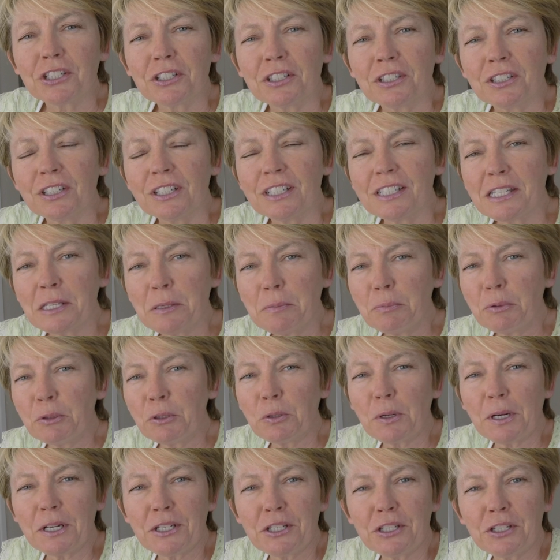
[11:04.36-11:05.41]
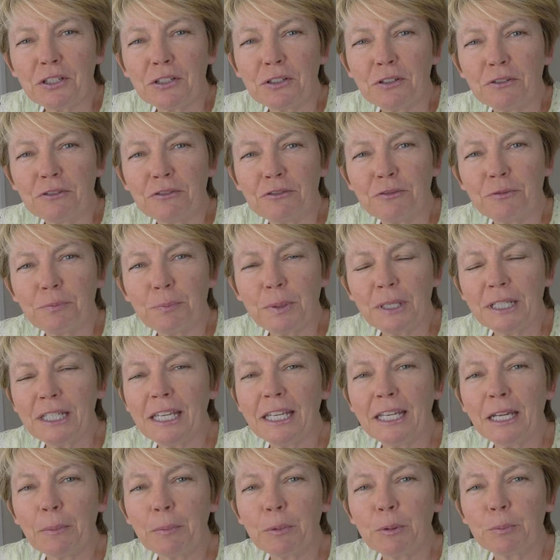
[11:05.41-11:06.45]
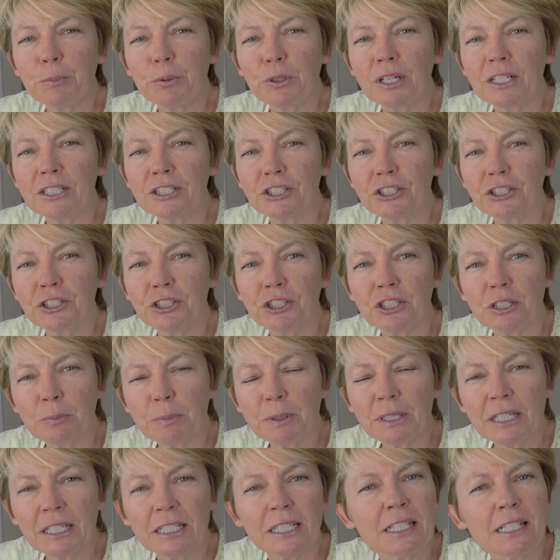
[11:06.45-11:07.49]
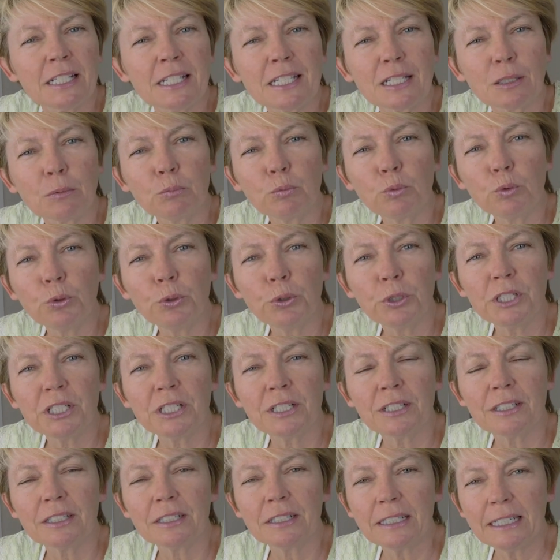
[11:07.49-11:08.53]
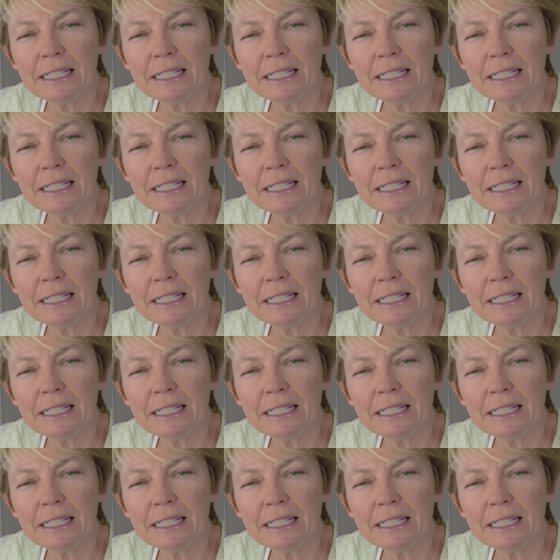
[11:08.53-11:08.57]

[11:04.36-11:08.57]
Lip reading: a simple question of picking up a brush, dipping it in some water,